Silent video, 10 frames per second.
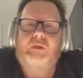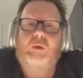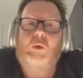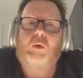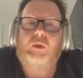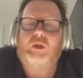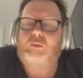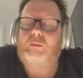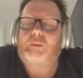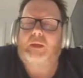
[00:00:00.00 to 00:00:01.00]
So all of
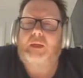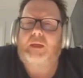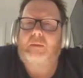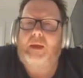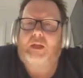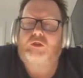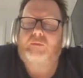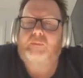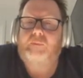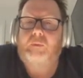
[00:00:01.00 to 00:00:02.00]
those would be a
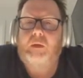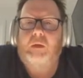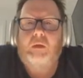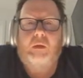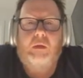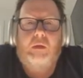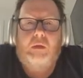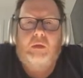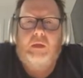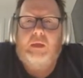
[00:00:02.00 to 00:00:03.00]
match.
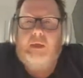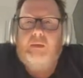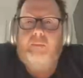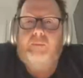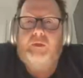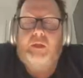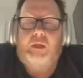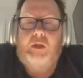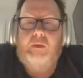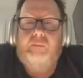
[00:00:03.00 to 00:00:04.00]
So
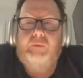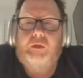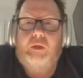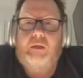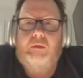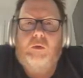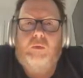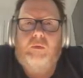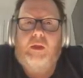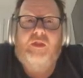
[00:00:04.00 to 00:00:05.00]
there you go. So,
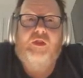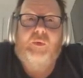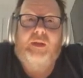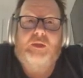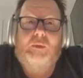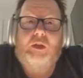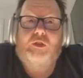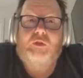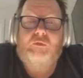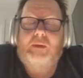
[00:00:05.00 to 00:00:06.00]
and 3 as well, I
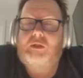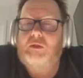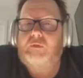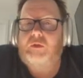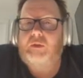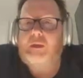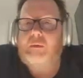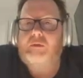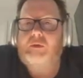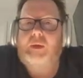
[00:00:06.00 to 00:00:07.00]
should have mentioned. I forgot that
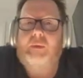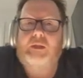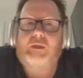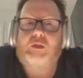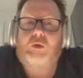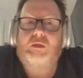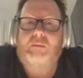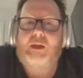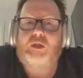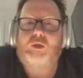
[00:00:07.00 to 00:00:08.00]
one. So anyway, so as long as
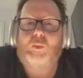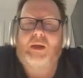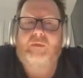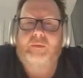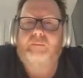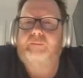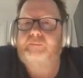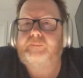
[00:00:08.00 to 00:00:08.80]
it matches one of them.